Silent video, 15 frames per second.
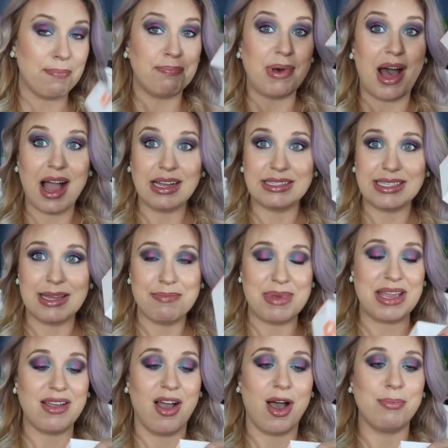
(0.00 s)
box can
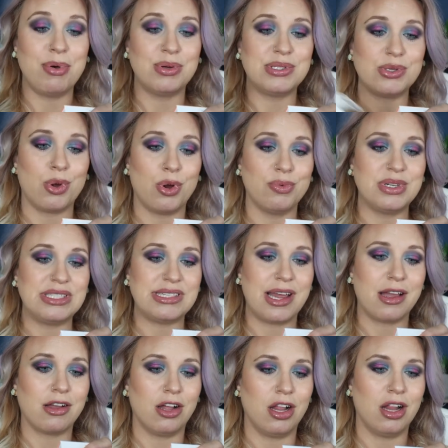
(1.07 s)
be compost or
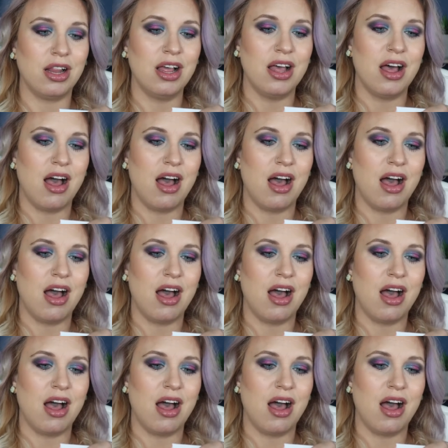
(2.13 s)
recycle,